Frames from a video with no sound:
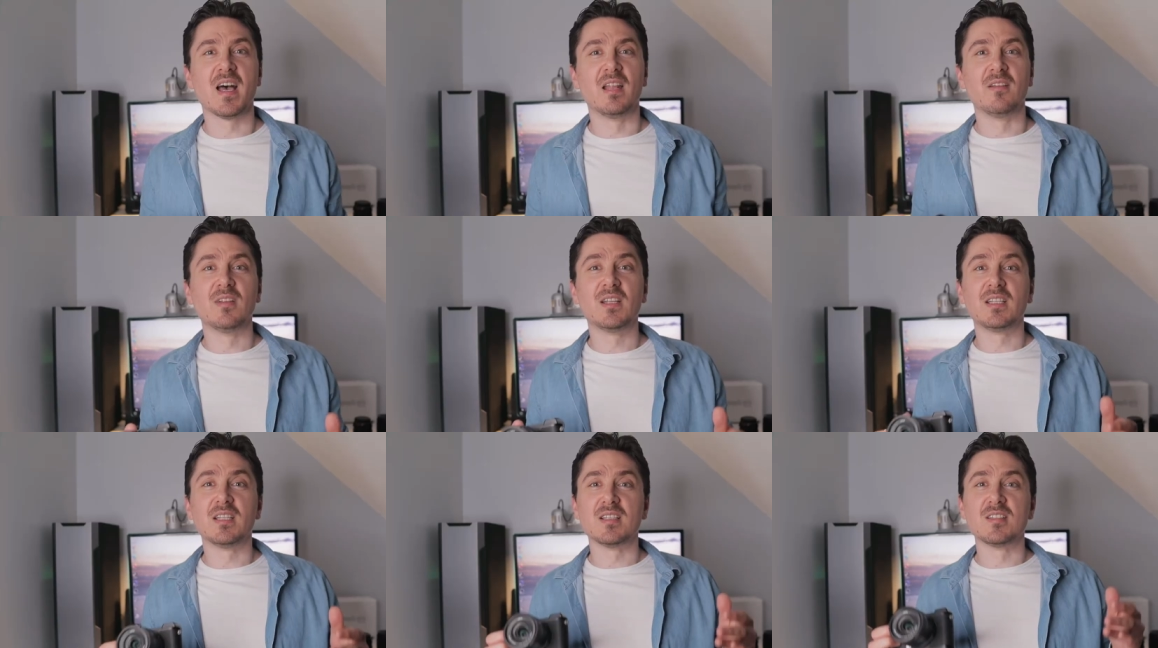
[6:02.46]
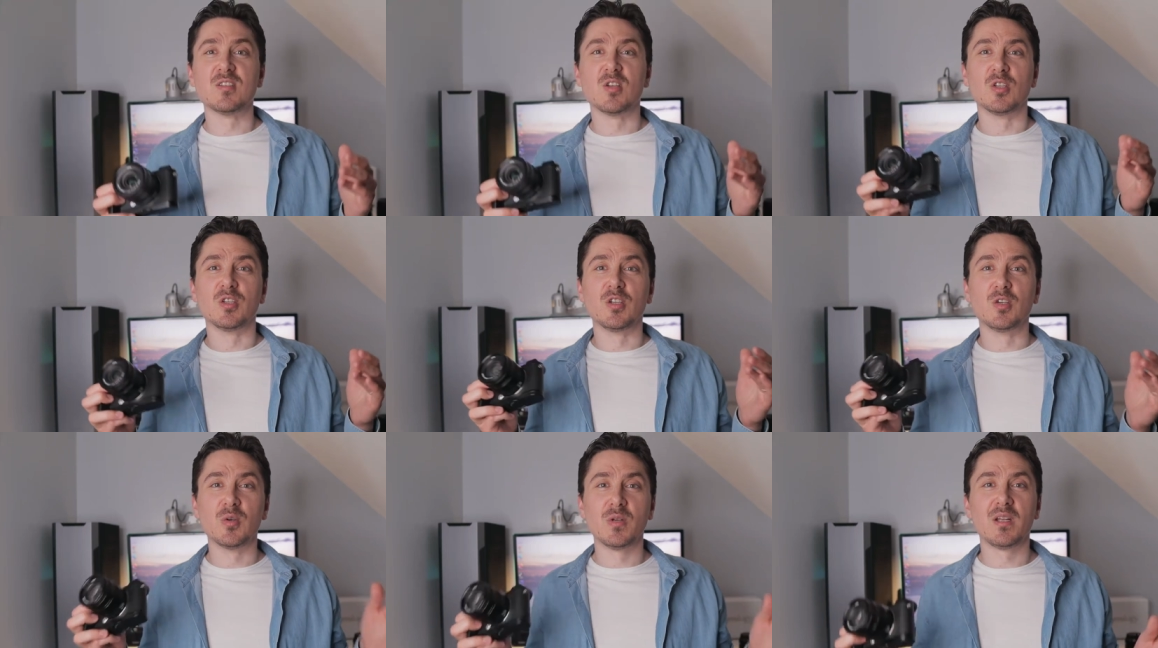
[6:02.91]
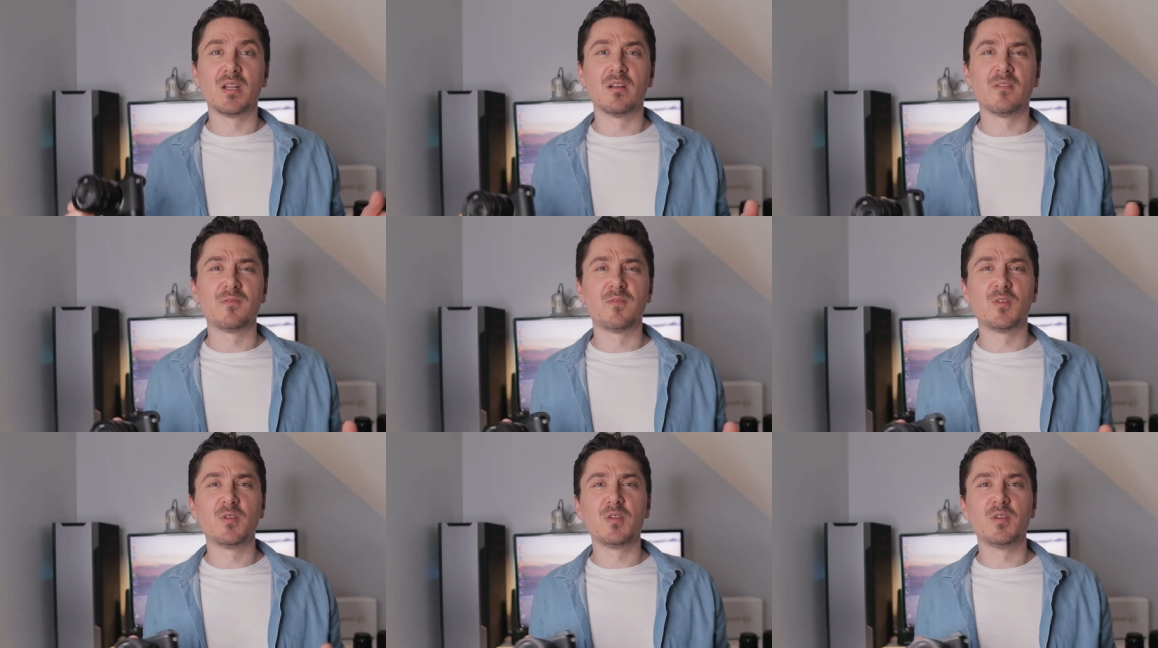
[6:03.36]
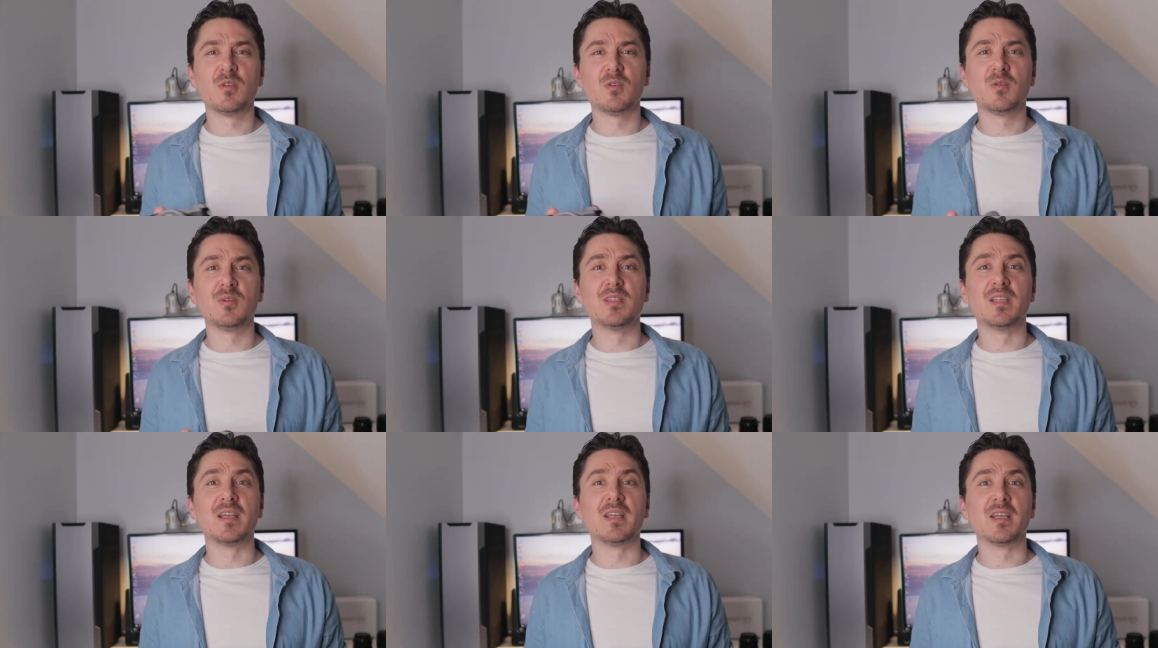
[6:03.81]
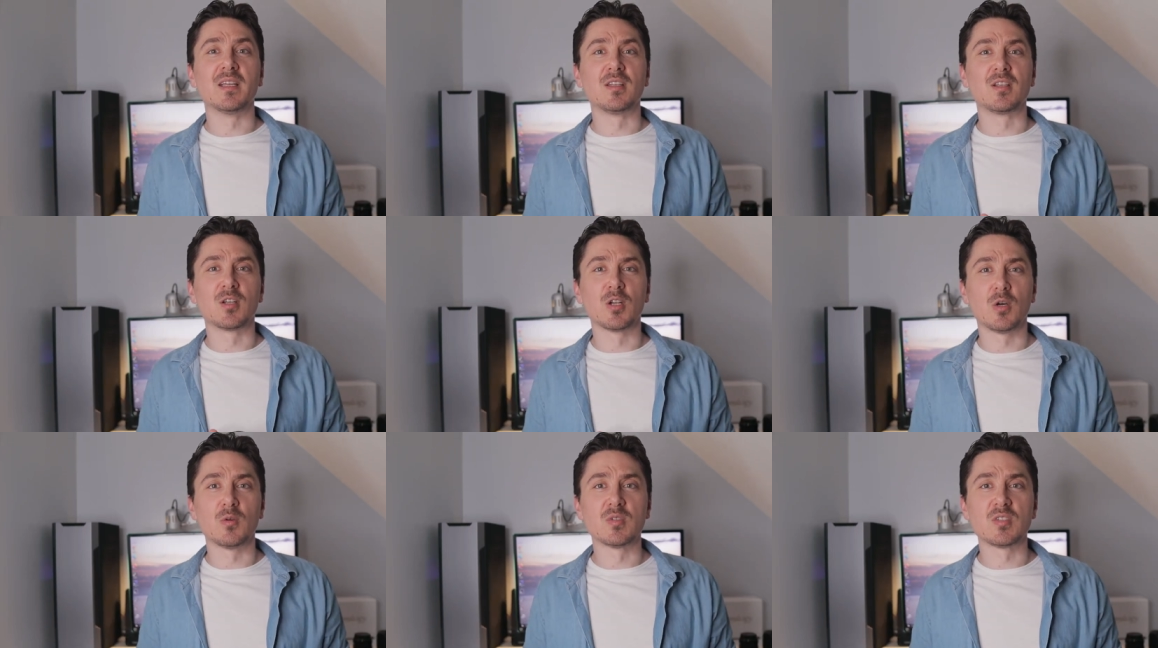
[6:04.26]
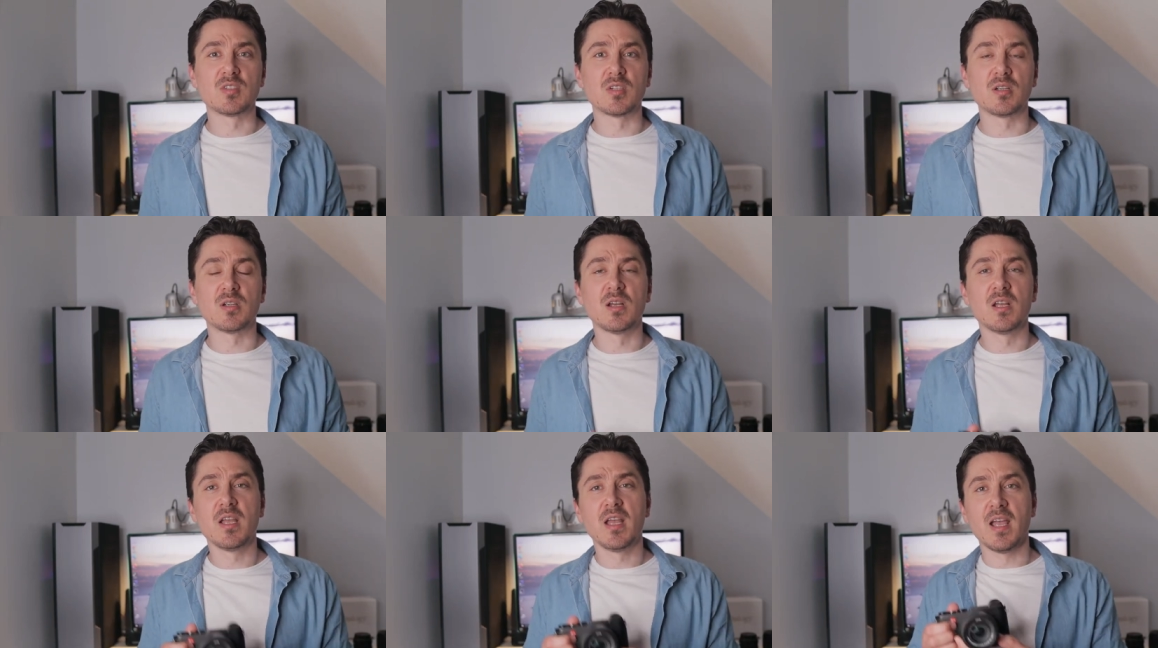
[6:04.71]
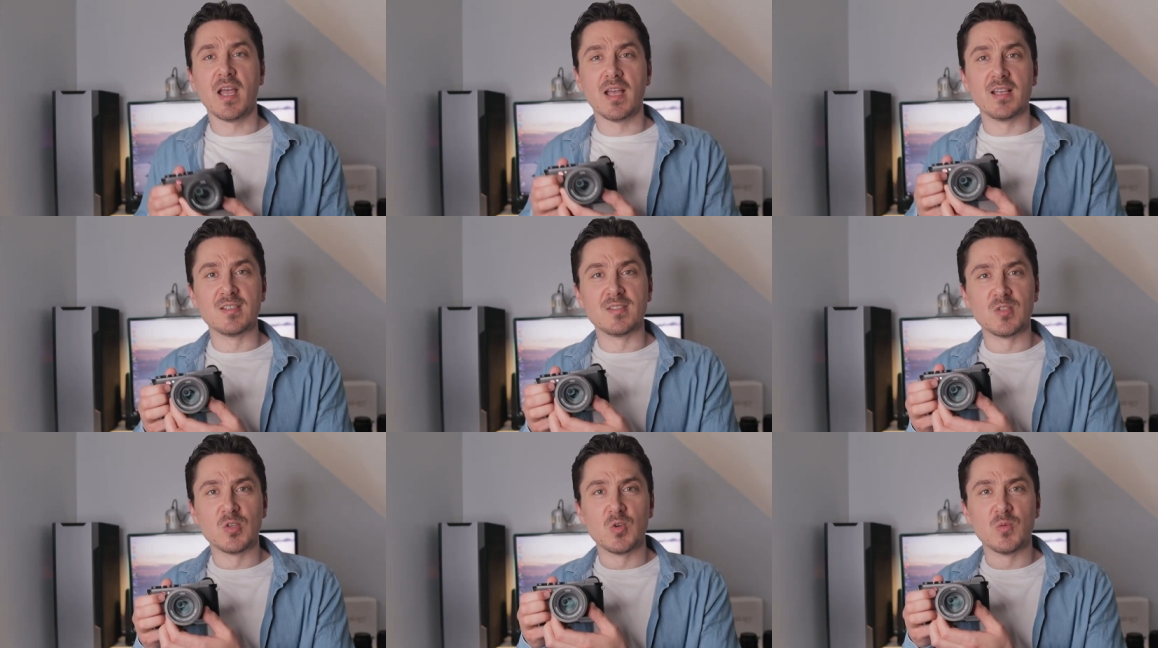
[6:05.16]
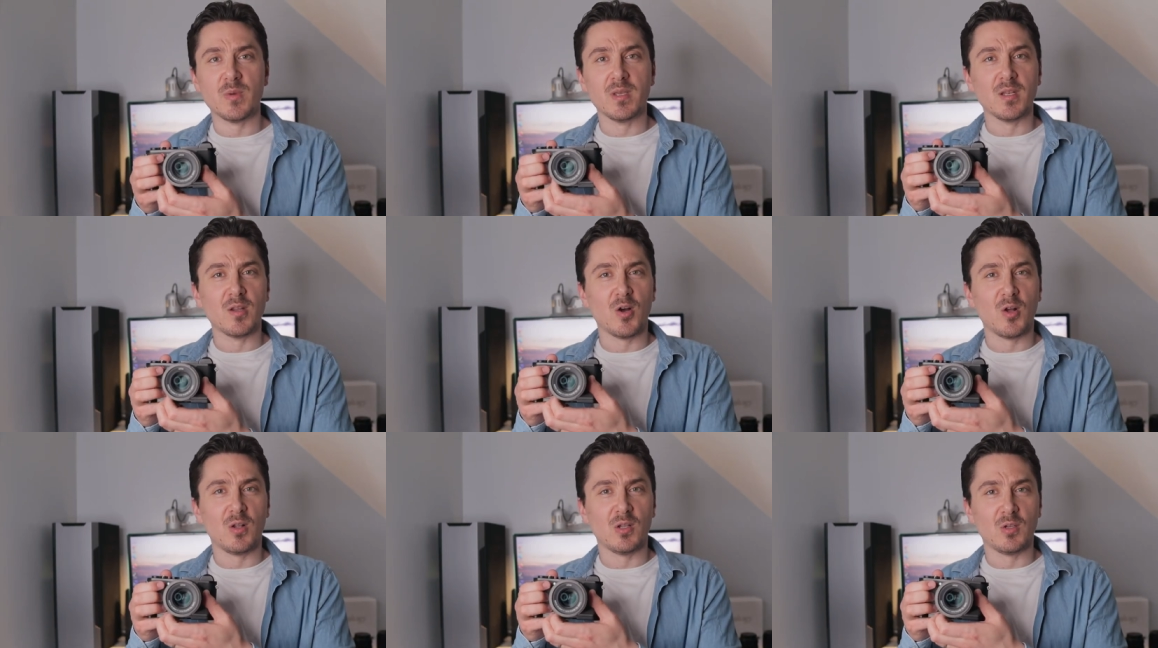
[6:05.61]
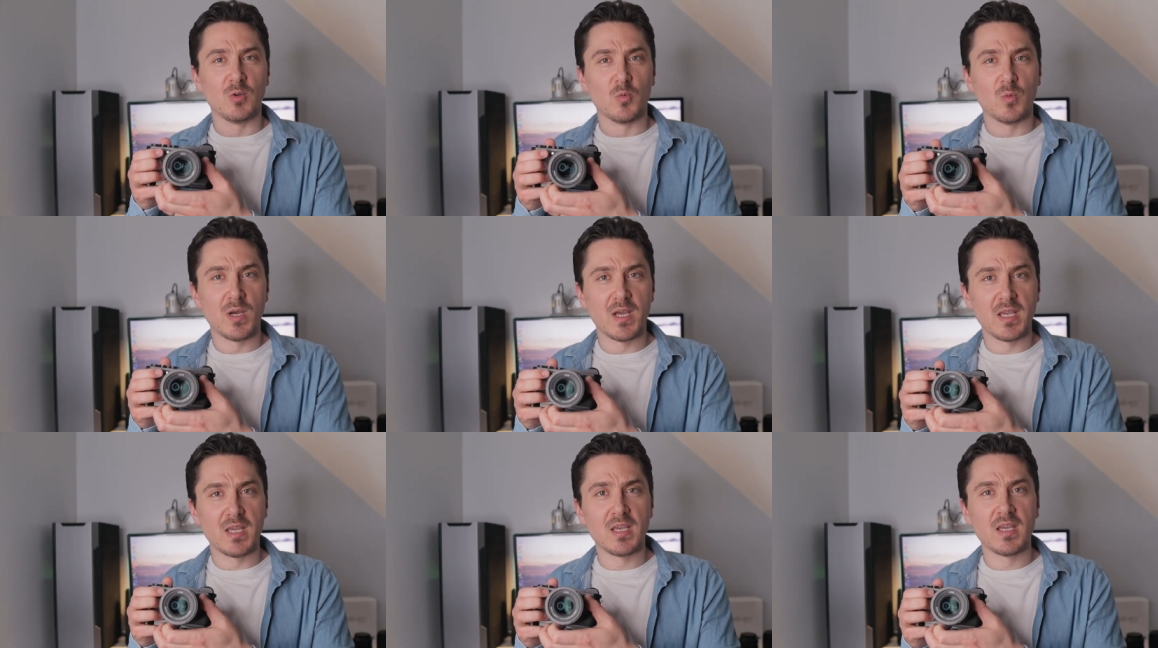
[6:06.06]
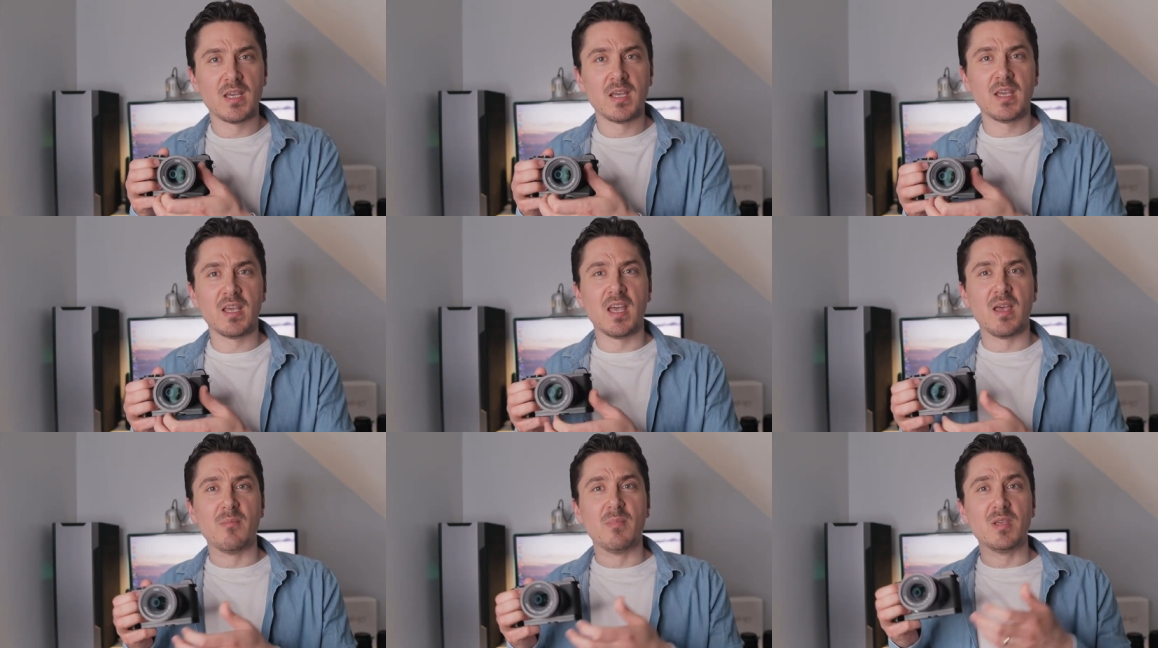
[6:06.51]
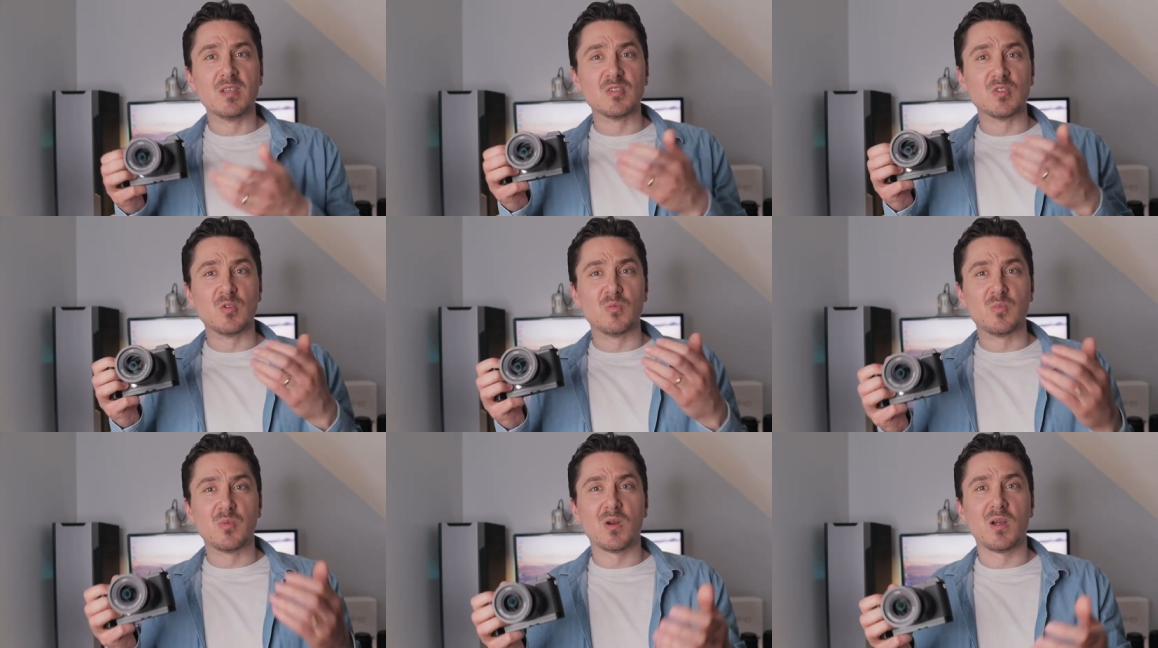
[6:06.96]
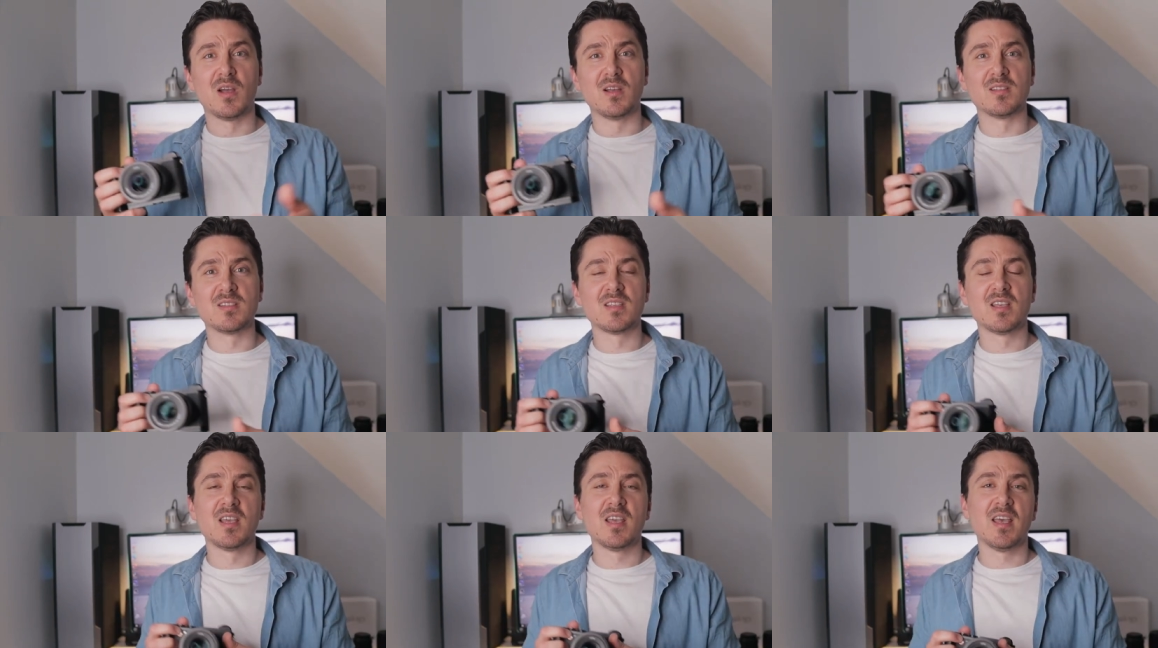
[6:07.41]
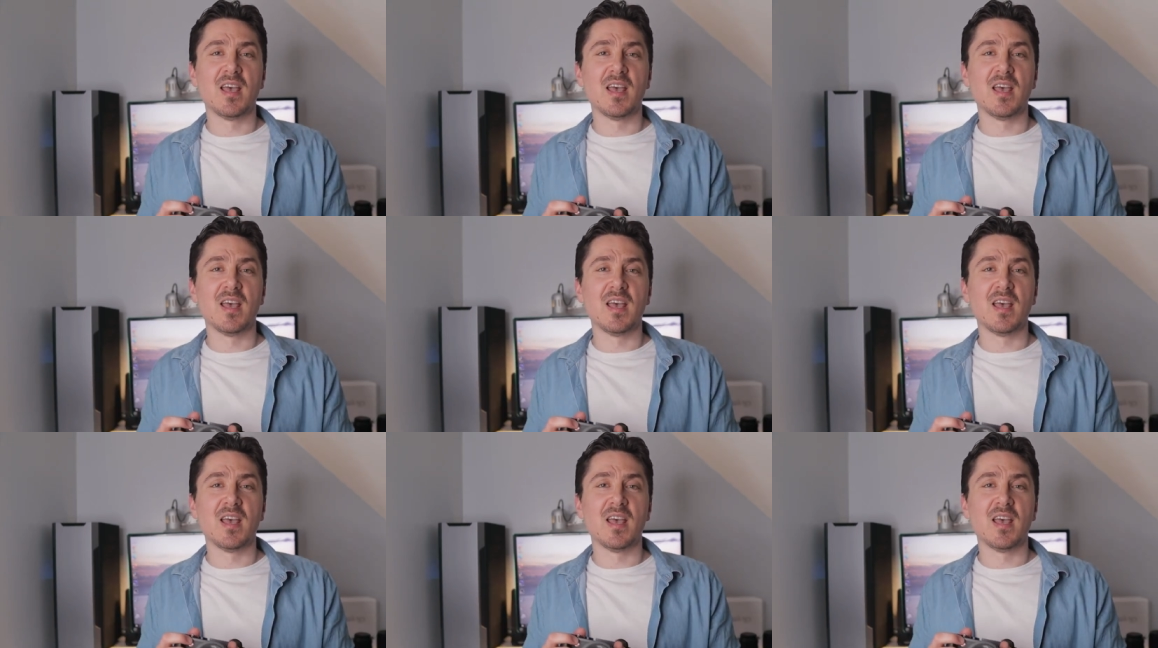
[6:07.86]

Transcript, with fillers: And if that is not good enough for you, then get closer and zoom in all the way and be surprised